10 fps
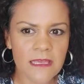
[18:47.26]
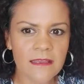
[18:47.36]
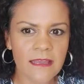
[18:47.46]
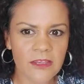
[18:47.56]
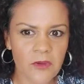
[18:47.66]

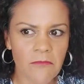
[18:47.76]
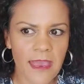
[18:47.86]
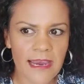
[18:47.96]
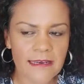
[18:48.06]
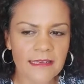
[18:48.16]
like you
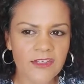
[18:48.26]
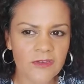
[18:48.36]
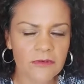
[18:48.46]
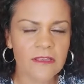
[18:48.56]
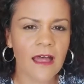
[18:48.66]
may need
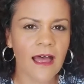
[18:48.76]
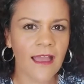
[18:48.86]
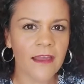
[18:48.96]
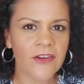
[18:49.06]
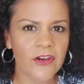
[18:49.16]
to
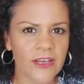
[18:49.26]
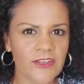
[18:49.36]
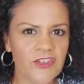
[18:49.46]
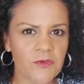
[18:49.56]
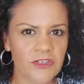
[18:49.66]
rely on your
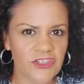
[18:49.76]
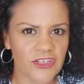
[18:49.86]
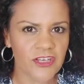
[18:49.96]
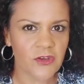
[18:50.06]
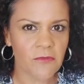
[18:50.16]

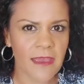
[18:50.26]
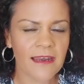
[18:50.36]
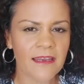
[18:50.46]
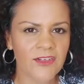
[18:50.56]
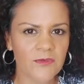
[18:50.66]
intuition. You may
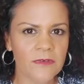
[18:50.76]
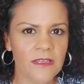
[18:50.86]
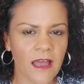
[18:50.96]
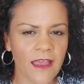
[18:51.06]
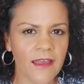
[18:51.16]
need to
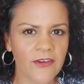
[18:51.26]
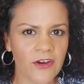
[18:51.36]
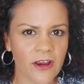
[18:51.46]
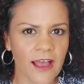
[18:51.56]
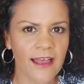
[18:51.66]
rely on
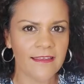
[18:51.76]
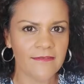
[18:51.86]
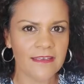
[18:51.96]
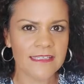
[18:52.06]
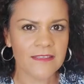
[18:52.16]
your gut in
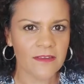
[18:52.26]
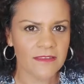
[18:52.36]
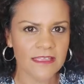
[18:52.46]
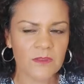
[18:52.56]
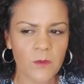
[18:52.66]

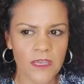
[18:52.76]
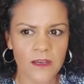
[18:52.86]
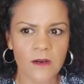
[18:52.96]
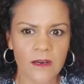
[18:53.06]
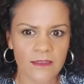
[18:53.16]
this week
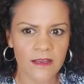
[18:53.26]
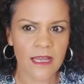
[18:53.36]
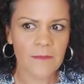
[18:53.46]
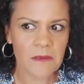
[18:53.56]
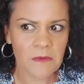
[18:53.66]
or in the
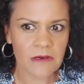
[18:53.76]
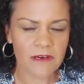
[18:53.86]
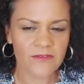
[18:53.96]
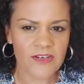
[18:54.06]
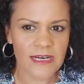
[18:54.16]
coming
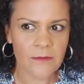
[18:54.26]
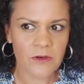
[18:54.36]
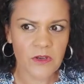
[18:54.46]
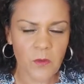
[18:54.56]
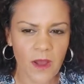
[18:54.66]
period of time
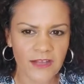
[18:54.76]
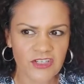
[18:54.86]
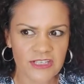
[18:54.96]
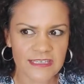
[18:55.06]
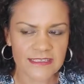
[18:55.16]
when you
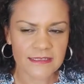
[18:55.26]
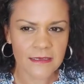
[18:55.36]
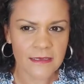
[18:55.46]
watch this.